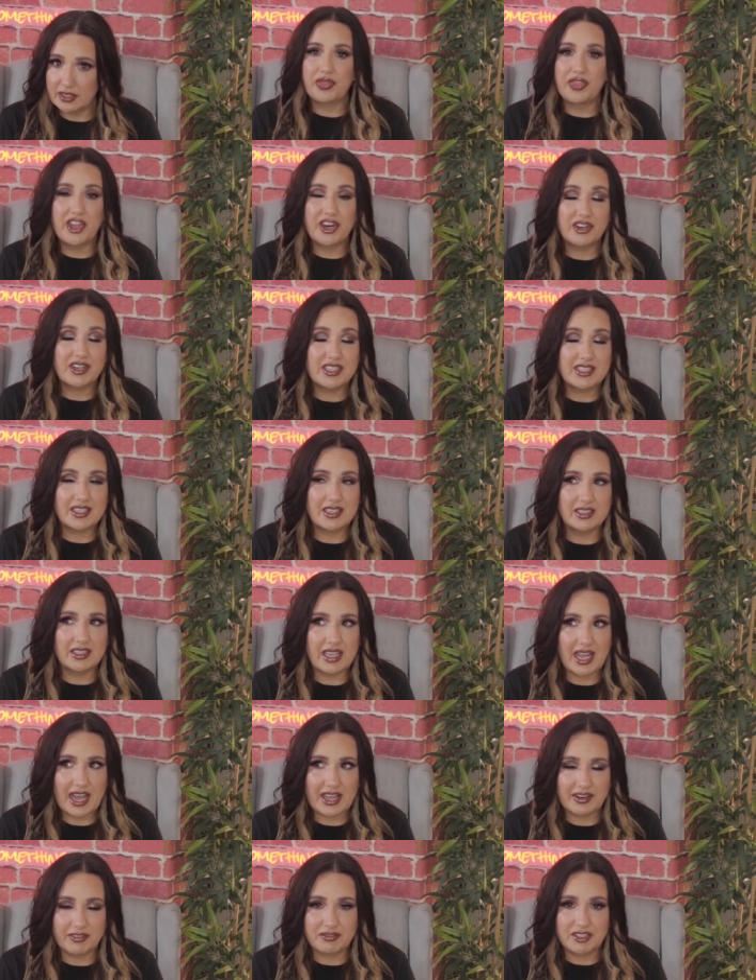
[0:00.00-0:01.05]
there is a
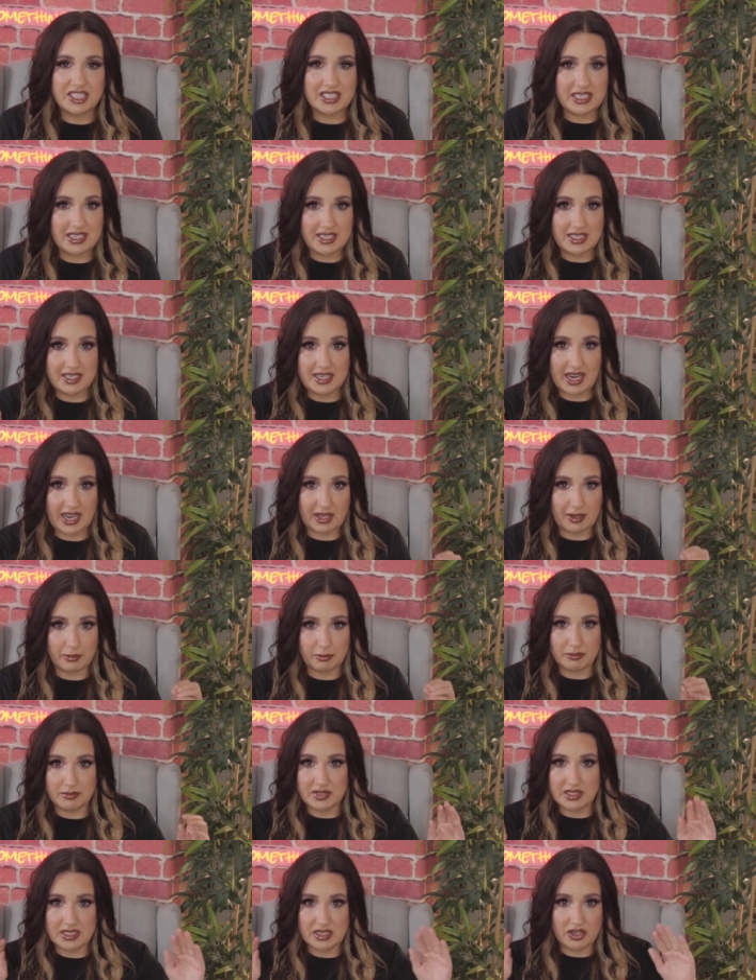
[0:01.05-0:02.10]
lot of T
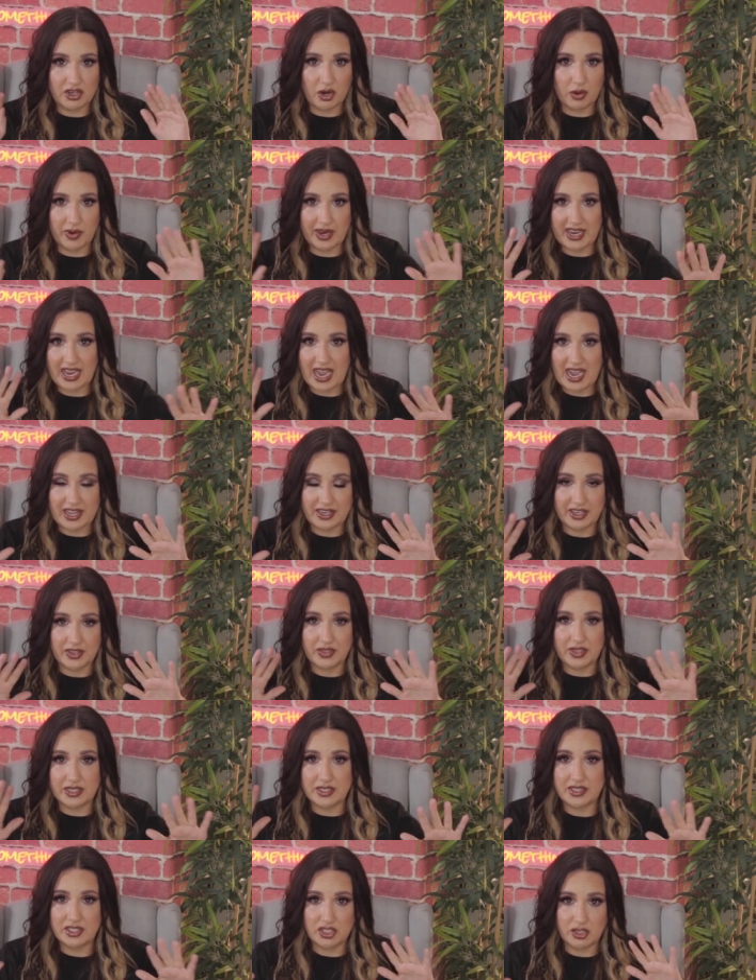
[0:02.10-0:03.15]
names going on in
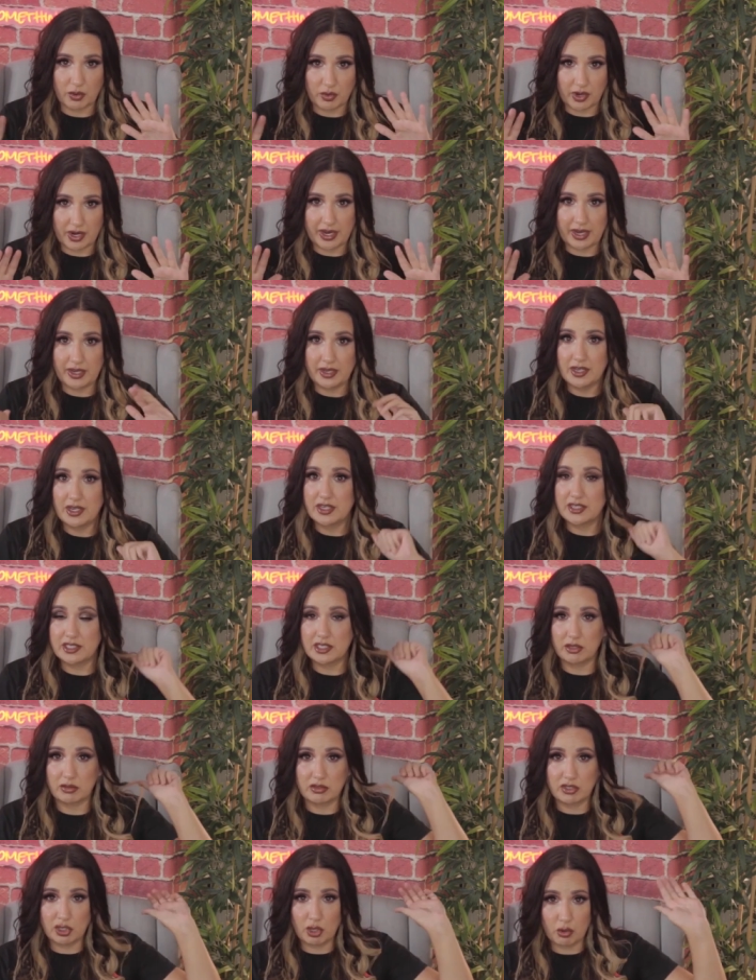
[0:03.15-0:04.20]
this story.
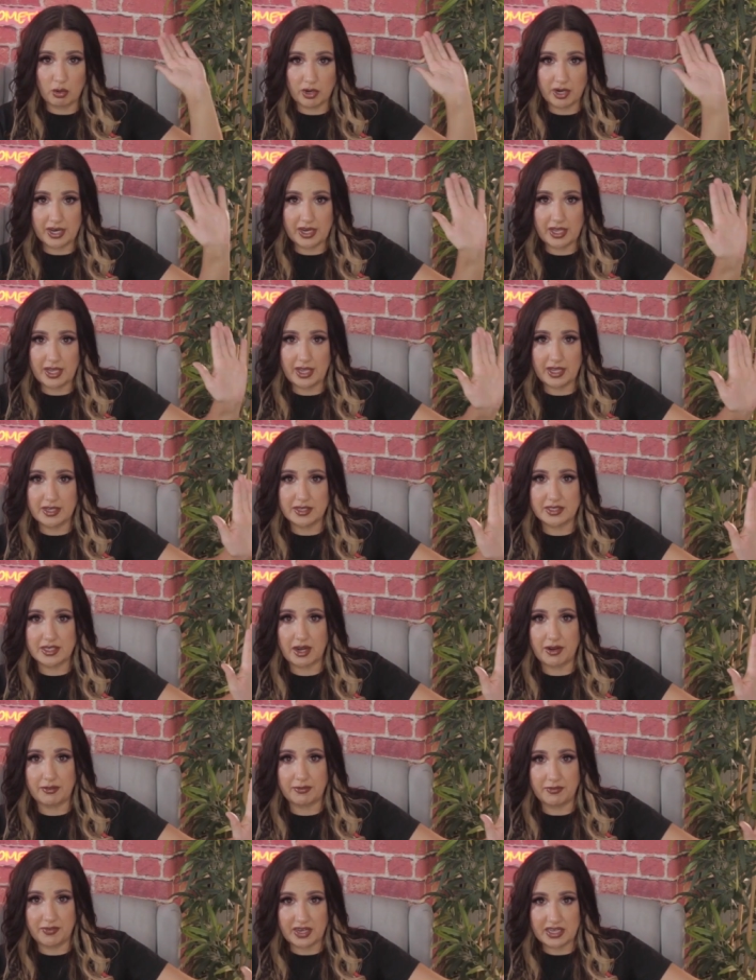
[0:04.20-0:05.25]
So Tori is
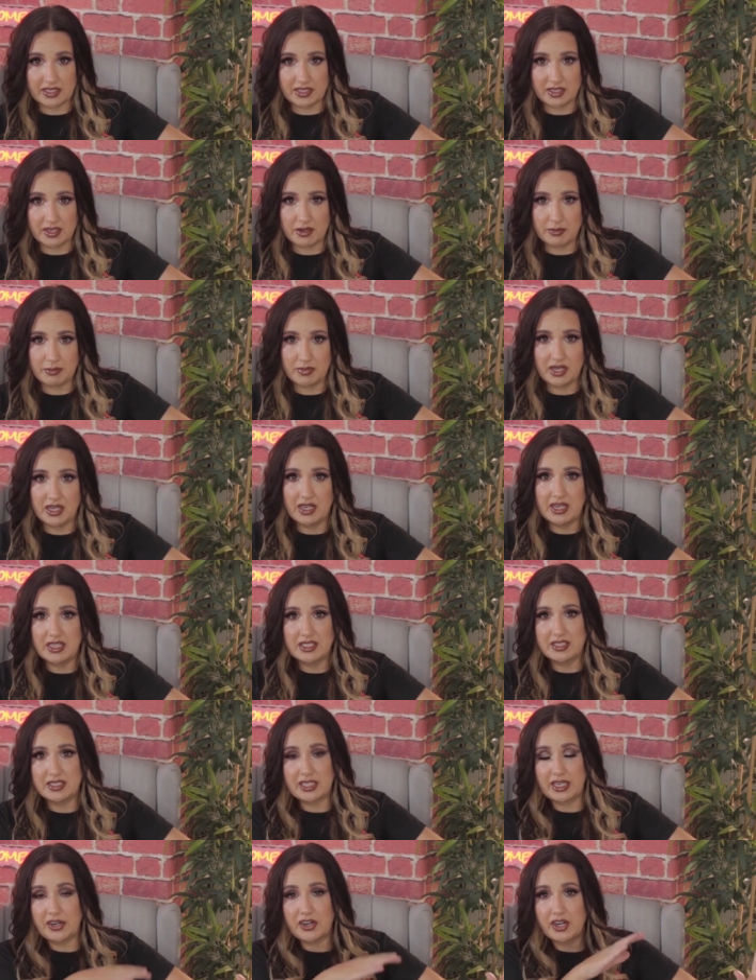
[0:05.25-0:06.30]
our victim,
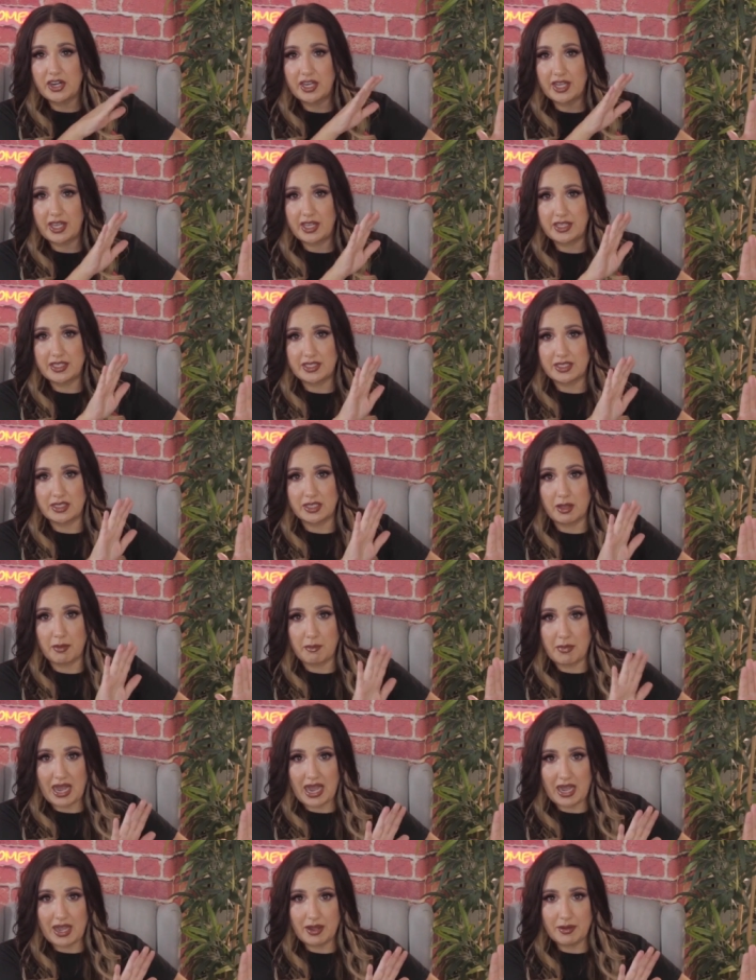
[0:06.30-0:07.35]
Tara is the
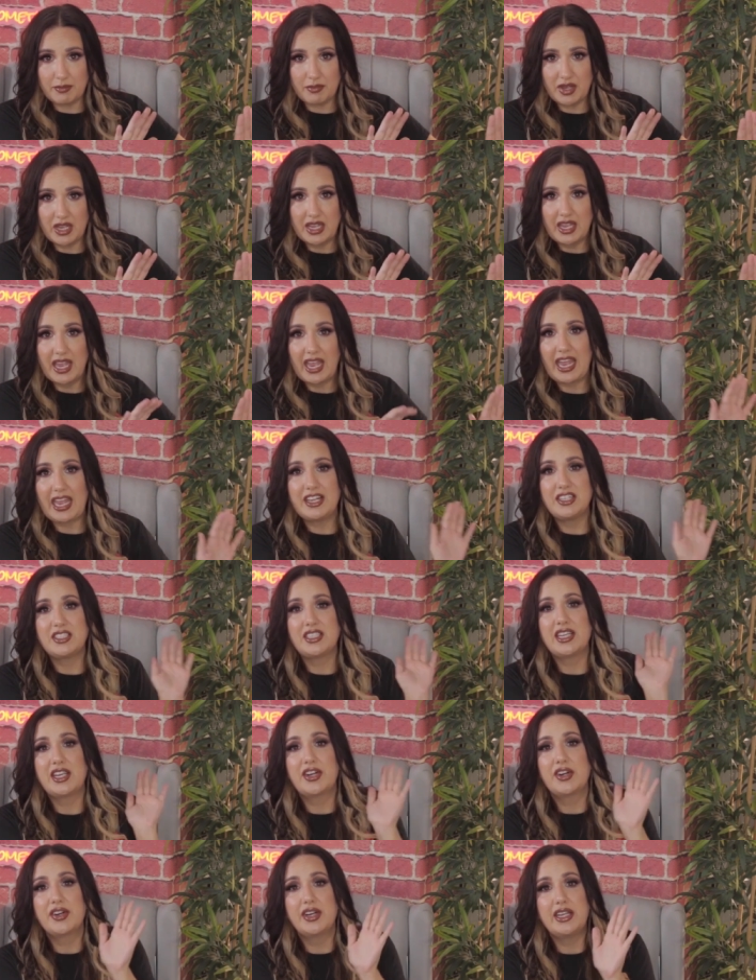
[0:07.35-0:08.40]
mom, and
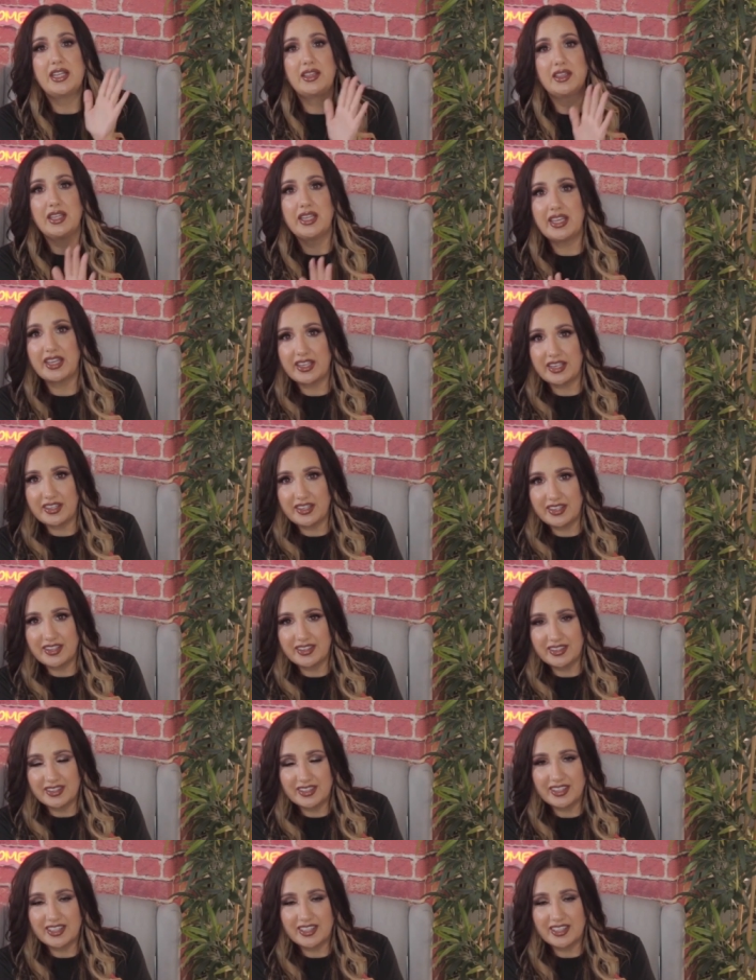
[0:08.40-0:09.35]
Terry Lynn